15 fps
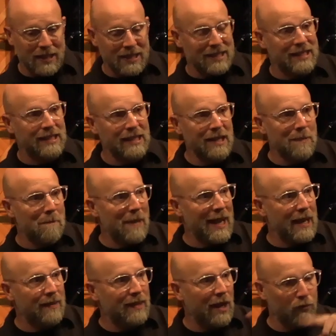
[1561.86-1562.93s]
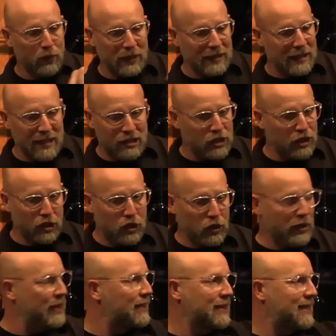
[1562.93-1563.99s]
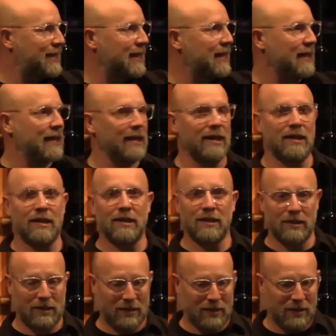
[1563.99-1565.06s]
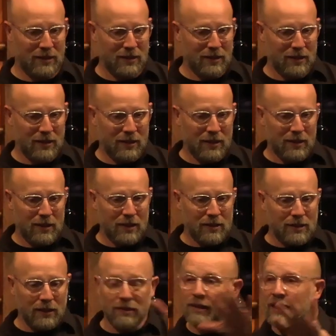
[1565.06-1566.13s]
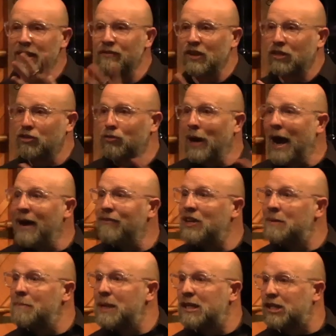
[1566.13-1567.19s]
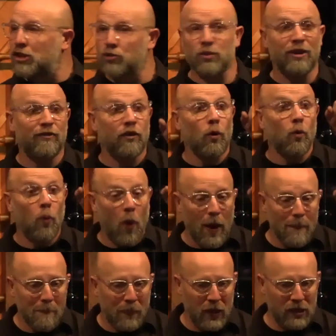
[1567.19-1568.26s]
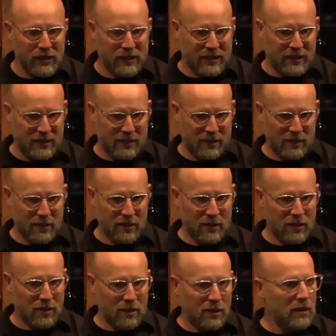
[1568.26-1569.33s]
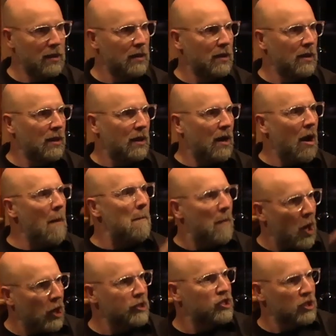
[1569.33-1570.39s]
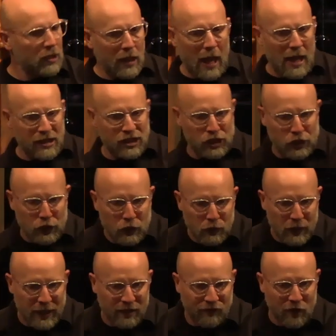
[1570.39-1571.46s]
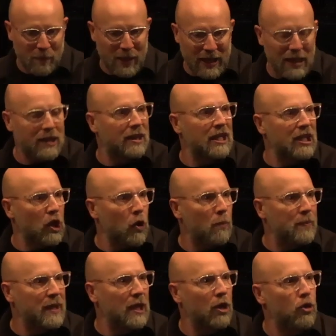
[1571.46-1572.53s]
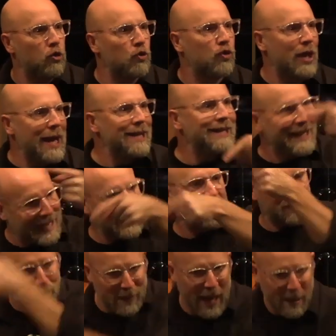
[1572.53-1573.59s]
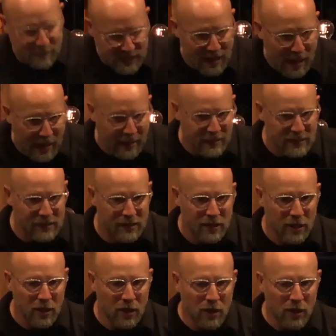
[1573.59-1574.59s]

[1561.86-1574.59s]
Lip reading: to see a man that religion couldn't see. To leave a thriving ministry for one person, a marginalized eunuch from Ethiopia who then gets baptized,